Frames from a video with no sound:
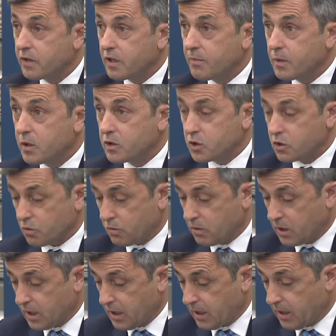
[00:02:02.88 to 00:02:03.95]
commercial
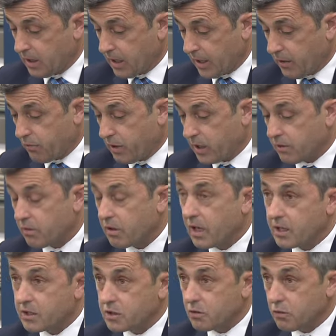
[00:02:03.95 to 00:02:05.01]
and
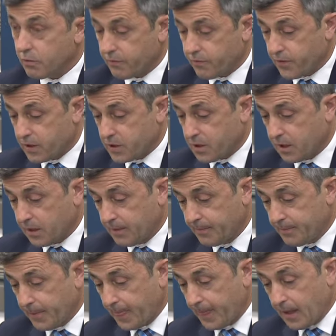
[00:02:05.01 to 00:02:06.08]
recreational fishing.
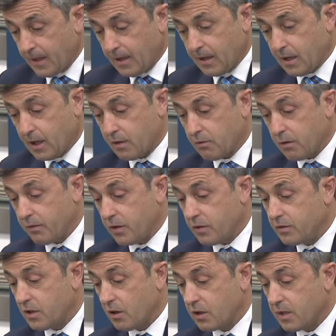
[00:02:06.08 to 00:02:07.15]
I
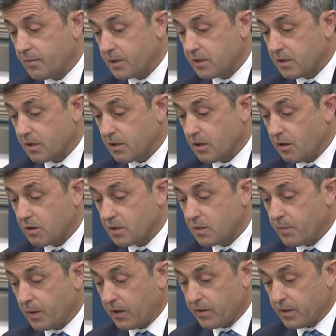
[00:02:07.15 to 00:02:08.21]
reviewed documents and
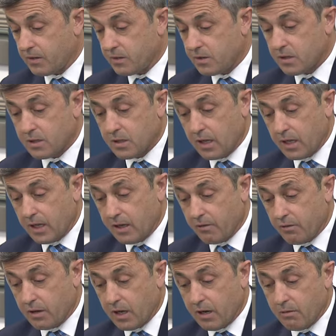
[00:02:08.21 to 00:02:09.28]
correspondence and
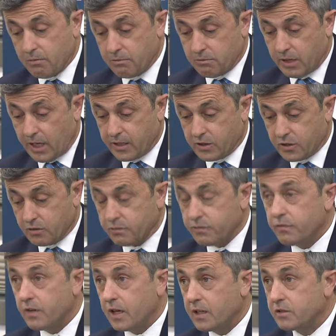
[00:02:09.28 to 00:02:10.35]
a range
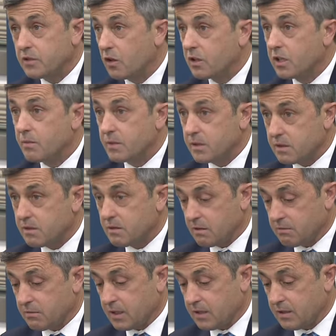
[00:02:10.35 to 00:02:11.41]
of documents. The
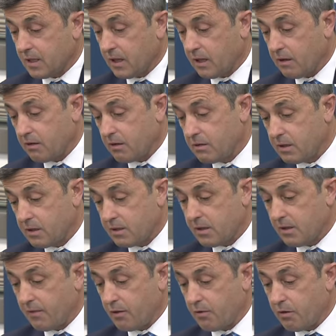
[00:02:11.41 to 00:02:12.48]
detail is
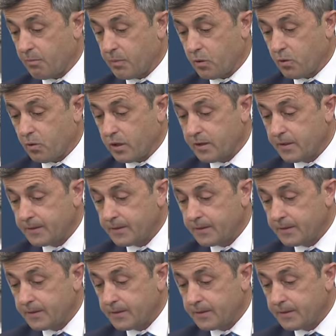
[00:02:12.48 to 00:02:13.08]
in the report.